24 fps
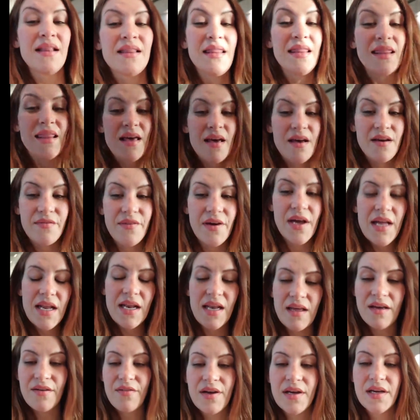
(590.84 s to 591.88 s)
Love.
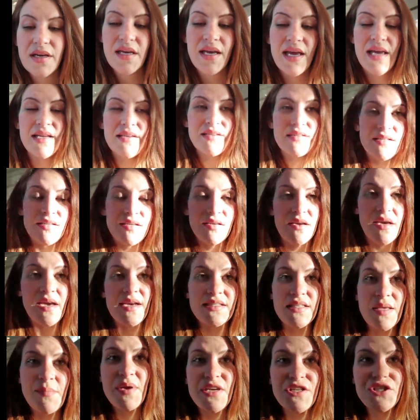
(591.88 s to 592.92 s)
And as
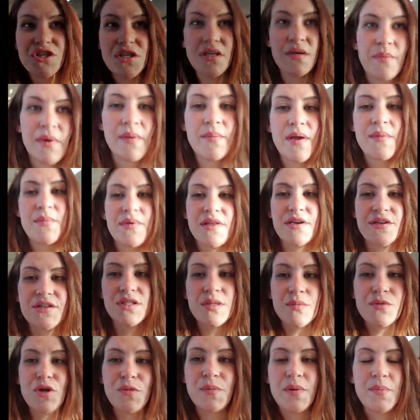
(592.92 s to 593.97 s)
I mentioned, but maybe there's
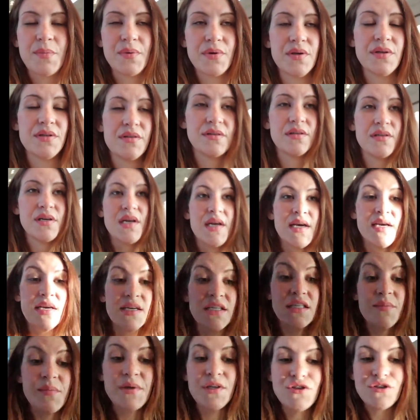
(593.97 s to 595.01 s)
some new people,
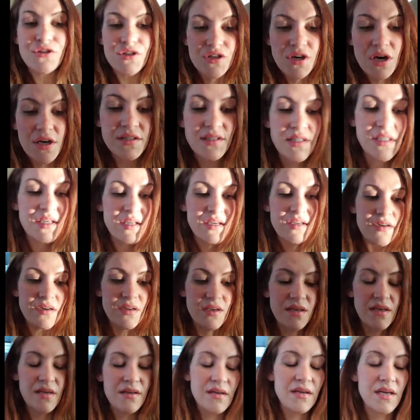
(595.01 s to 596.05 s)
Demetrius Johnson
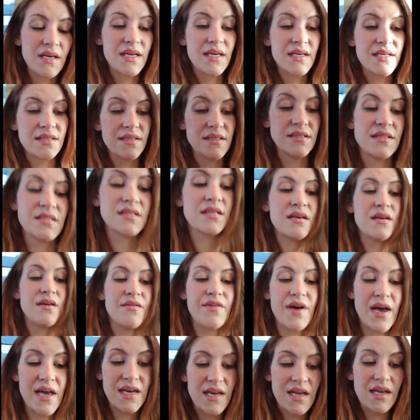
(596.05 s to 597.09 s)
is
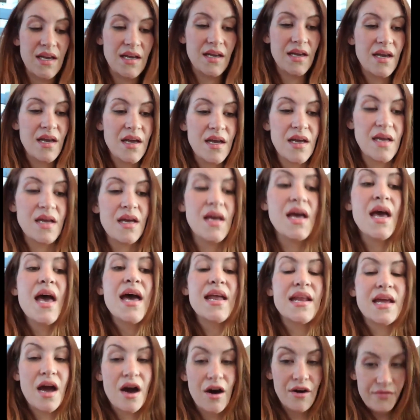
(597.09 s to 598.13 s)
fighting,
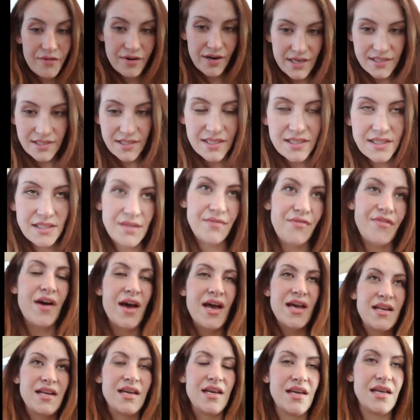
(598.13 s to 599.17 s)
Eddie Alvarez is
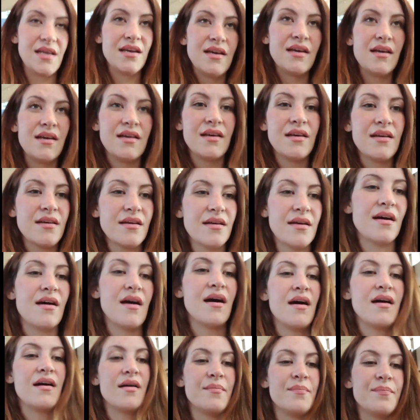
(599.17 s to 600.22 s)
fighting,
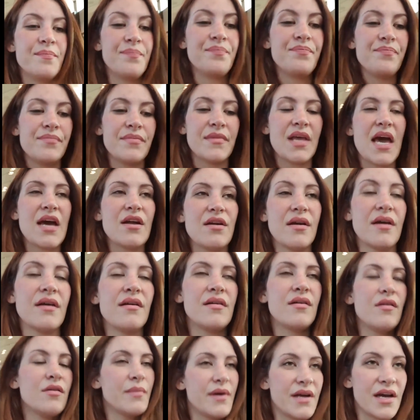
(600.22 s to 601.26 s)

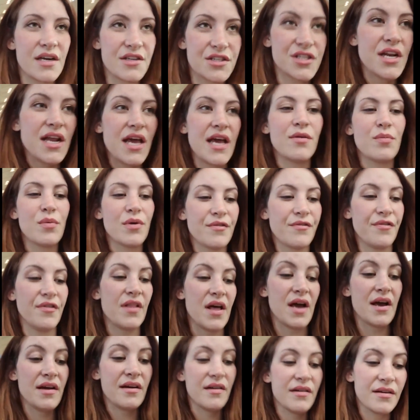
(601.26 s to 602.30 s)
oh my gosh, and Edward
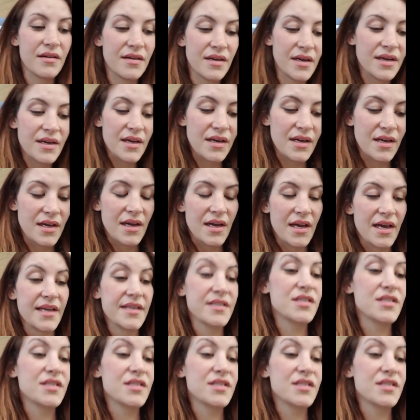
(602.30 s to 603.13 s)
Falayon. His